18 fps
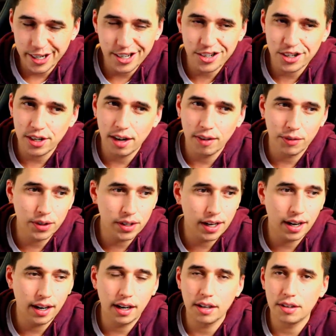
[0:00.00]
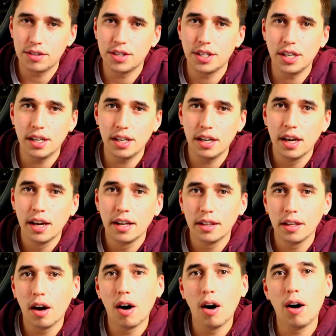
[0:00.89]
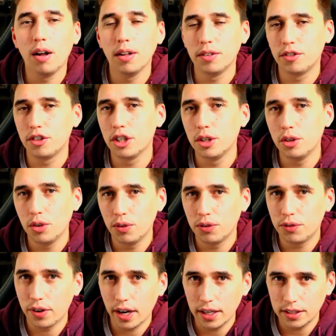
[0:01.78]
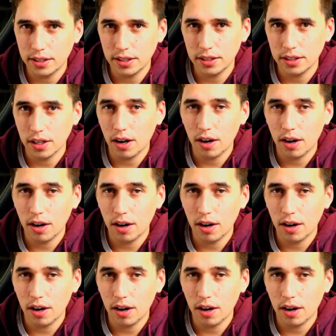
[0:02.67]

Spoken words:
each and every day to see all of the new faces,